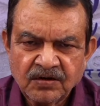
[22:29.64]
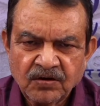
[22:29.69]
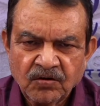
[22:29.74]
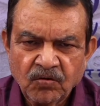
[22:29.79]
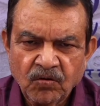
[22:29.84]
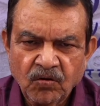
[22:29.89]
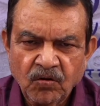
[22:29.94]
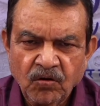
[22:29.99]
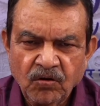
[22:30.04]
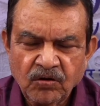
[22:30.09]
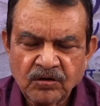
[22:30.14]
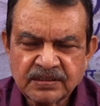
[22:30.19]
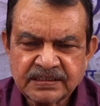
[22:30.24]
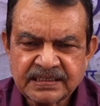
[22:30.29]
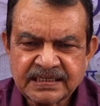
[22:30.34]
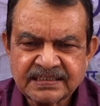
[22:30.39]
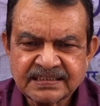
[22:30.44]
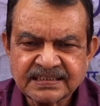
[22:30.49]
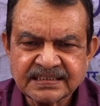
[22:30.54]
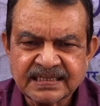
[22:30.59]
All
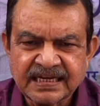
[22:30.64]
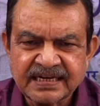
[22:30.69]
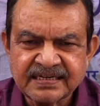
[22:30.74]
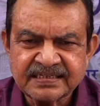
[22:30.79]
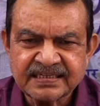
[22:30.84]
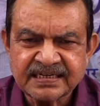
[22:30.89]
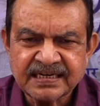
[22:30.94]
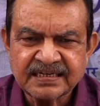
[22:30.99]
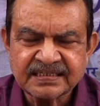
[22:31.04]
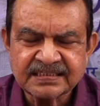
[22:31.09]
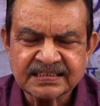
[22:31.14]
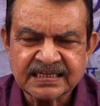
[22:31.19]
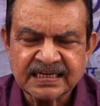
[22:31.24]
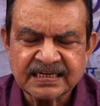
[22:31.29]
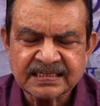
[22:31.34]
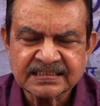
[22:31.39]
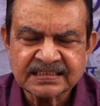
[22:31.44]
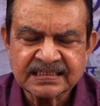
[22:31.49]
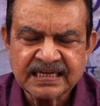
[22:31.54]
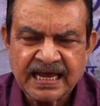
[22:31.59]
these
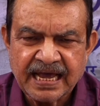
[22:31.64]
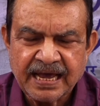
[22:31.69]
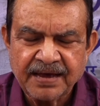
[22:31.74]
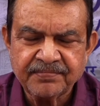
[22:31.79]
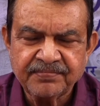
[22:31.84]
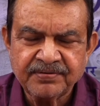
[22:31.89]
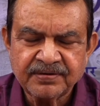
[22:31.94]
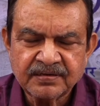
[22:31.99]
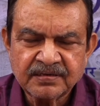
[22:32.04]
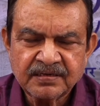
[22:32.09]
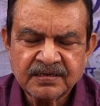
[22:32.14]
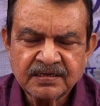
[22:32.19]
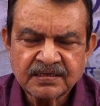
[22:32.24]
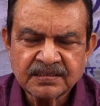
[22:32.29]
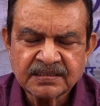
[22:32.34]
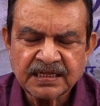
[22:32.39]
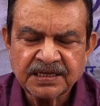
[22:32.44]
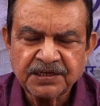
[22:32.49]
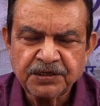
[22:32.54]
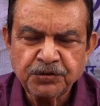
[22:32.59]
sentences have
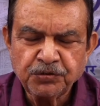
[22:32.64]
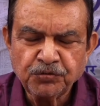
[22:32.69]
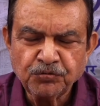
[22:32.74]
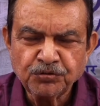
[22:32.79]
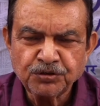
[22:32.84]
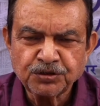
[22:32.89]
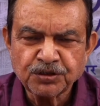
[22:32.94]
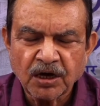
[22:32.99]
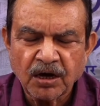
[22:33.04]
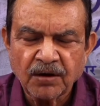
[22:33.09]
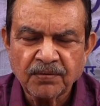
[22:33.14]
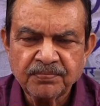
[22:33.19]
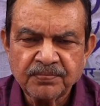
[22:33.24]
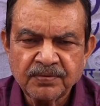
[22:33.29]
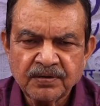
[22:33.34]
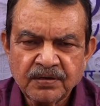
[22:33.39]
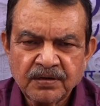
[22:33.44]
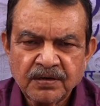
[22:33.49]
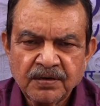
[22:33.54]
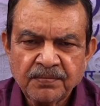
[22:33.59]
the use of
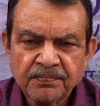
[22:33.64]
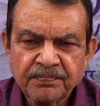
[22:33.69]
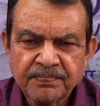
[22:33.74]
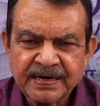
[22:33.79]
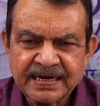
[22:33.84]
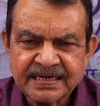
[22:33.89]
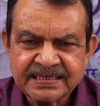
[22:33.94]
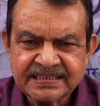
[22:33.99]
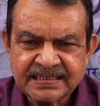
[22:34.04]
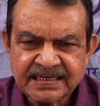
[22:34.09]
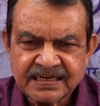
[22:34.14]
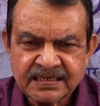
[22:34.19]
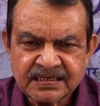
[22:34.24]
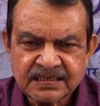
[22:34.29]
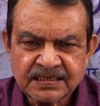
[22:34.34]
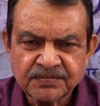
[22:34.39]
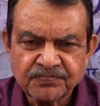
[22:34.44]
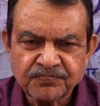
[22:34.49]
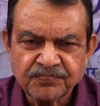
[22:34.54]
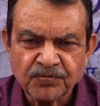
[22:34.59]

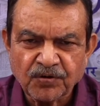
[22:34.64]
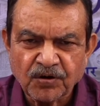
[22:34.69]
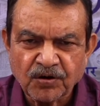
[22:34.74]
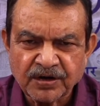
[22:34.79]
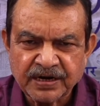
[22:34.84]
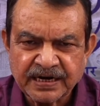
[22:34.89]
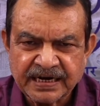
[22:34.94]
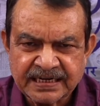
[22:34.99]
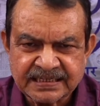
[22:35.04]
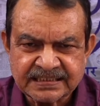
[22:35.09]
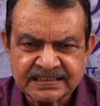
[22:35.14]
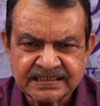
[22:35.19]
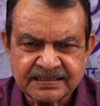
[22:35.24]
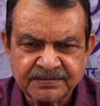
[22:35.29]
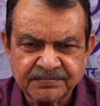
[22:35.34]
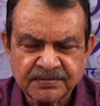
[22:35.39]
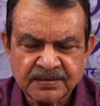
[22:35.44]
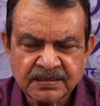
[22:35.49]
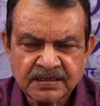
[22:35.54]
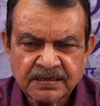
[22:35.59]
present progressive,
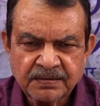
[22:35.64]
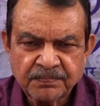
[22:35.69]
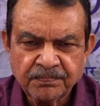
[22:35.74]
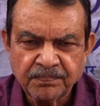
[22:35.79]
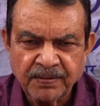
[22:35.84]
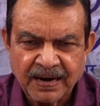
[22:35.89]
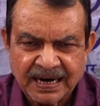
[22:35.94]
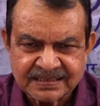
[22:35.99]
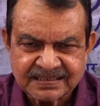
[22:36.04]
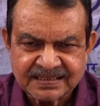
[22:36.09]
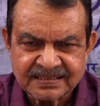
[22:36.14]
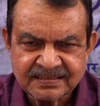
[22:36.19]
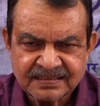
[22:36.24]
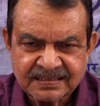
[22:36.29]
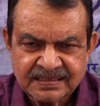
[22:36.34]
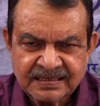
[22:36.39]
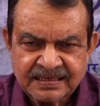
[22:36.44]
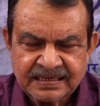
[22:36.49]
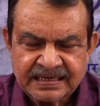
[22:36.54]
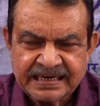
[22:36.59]
but
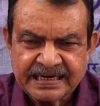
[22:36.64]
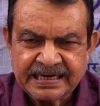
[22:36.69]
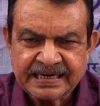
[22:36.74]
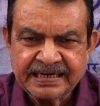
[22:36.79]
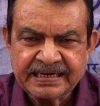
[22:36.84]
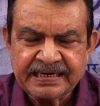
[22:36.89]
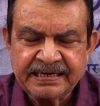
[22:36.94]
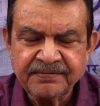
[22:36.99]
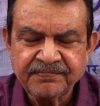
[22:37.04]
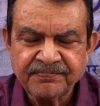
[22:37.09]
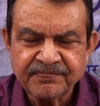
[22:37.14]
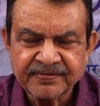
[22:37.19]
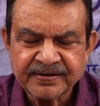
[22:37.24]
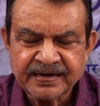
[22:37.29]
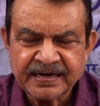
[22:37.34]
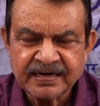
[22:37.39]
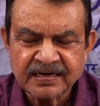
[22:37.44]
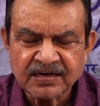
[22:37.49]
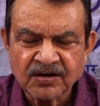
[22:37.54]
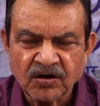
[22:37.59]
in
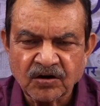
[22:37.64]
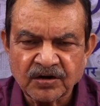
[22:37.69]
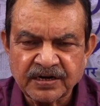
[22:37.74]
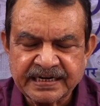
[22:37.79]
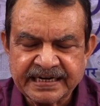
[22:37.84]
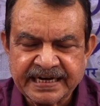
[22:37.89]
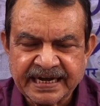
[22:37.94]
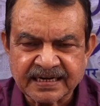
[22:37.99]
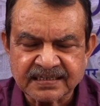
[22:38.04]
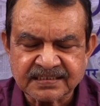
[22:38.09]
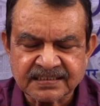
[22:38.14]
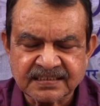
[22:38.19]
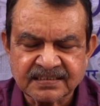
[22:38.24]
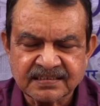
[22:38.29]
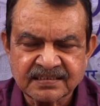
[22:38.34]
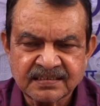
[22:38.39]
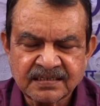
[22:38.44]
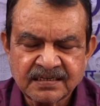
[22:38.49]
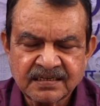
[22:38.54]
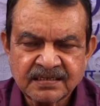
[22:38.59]
different context.
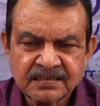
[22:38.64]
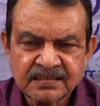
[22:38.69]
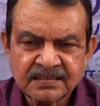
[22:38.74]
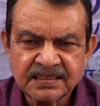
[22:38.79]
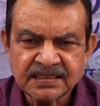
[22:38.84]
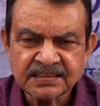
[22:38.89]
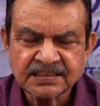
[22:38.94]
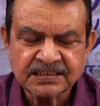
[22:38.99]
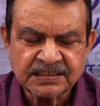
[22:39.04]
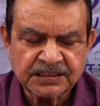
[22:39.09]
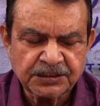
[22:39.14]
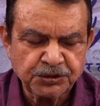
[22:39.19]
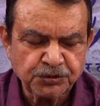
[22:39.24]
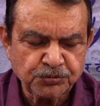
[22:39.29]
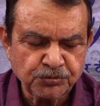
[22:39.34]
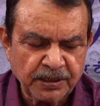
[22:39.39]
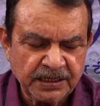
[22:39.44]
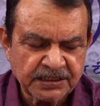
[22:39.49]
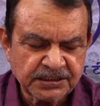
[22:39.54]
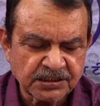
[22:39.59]
The
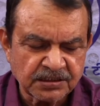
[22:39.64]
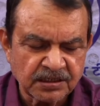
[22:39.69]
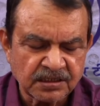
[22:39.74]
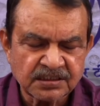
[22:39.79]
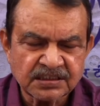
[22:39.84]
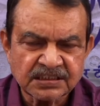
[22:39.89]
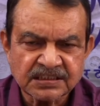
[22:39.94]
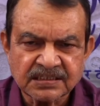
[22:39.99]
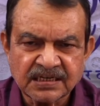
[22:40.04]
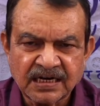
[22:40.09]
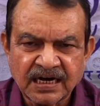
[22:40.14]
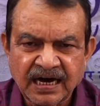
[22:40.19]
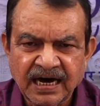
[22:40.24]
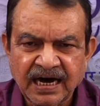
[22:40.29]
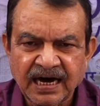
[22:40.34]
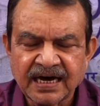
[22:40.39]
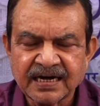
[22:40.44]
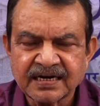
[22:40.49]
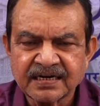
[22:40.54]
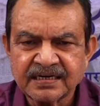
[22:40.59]
situations
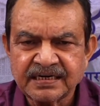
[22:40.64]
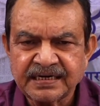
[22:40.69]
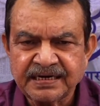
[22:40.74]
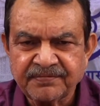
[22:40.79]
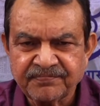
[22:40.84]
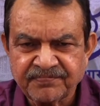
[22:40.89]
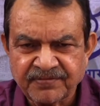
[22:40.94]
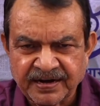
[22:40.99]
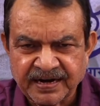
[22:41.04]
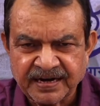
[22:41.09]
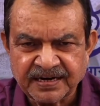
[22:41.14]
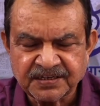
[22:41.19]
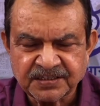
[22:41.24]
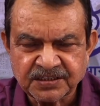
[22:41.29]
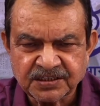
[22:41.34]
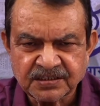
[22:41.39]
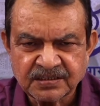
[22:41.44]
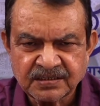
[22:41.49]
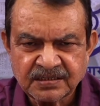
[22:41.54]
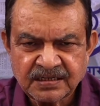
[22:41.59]
are different.